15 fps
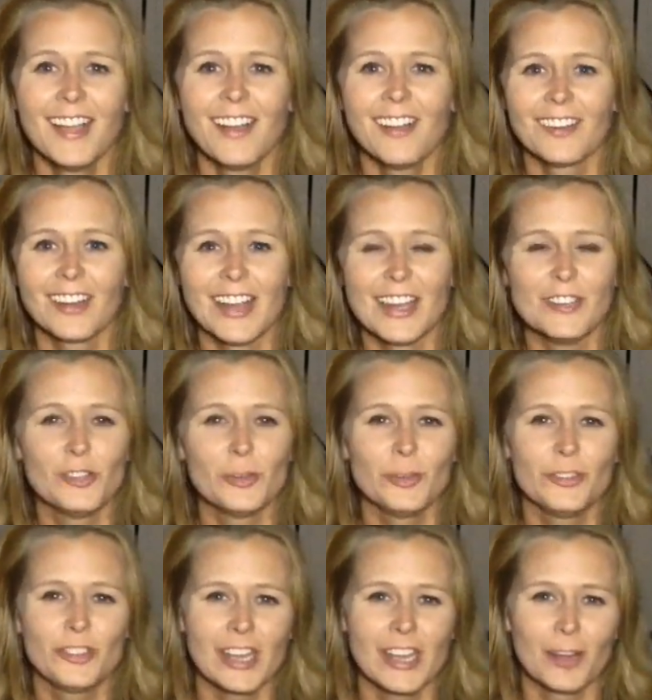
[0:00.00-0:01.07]
All right, do
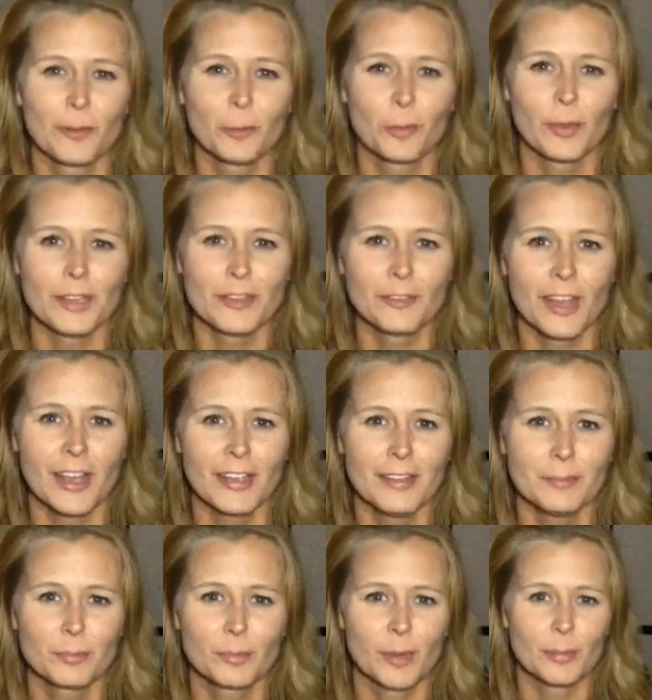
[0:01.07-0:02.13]
what you can with what you've
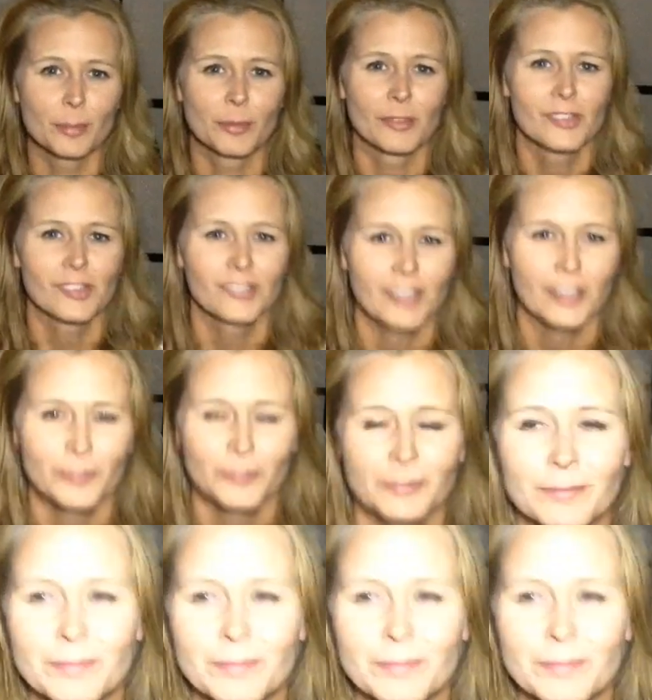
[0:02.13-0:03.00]
got. Prepper Princess out.